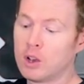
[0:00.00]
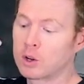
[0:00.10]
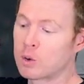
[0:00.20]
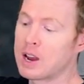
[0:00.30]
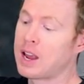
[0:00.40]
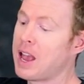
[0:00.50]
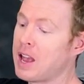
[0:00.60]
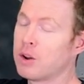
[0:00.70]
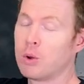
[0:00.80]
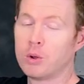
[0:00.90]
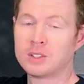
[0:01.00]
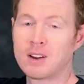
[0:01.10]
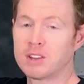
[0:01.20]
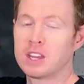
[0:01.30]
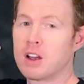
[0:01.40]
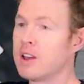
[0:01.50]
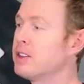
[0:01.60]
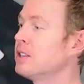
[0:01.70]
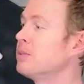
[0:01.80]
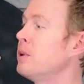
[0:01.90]
Great handholds, everything on
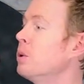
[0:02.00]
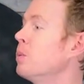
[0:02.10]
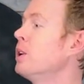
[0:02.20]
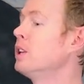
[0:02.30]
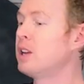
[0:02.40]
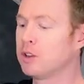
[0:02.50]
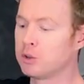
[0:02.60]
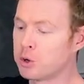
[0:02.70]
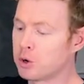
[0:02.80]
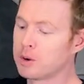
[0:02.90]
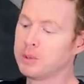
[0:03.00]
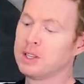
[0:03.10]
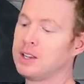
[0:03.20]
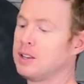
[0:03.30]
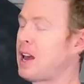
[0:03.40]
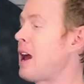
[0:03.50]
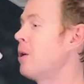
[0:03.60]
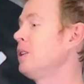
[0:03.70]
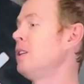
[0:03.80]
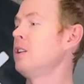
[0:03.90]
this is built really durably.
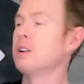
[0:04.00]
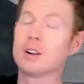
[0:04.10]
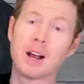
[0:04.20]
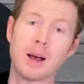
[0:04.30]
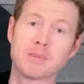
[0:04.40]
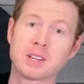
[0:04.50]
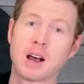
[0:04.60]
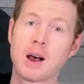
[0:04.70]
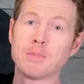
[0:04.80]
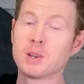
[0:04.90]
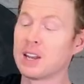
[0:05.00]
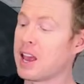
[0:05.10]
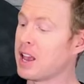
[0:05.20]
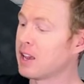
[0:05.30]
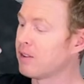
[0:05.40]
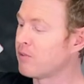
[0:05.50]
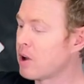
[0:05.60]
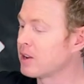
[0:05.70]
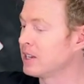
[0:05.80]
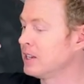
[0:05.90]
Out here, up top, you can hang it
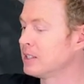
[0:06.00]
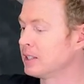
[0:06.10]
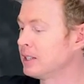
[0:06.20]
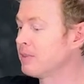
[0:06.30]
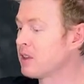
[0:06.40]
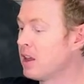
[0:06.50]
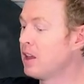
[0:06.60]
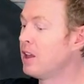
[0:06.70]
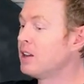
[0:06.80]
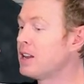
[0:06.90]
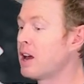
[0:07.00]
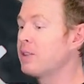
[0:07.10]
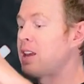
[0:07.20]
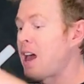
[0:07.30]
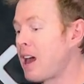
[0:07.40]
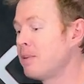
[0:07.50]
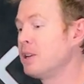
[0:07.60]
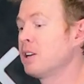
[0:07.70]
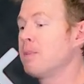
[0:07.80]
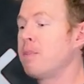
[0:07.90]
very easily. Now the
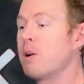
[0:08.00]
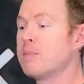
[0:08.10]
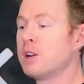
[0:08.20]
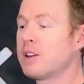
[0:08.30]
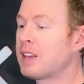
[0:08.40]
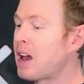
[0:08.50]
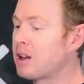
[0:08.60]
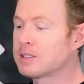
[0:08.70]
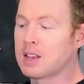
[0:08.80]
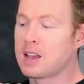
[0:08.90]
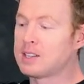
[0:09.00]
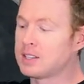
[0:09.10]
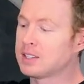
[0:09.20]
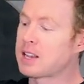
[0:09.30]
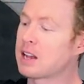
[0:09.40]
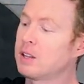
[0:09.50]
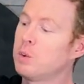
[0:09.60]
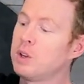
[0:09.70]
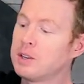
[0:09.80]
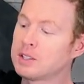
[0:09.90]
admin compartment on the outside is exactly
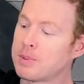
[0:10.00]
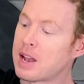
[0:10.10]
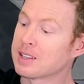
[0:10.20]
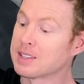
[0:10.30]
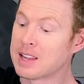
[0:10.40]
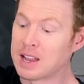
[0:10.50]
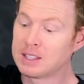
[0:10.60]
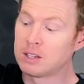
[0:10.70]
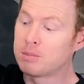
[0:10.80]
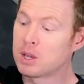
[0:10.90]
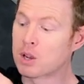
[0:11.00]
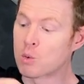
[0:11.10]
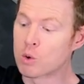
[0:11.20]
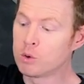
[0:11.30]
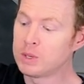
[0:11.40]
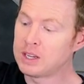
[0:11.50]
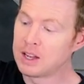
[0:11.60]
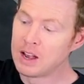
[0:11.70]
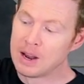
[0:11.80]
what you expect. It's nice and big and roomy.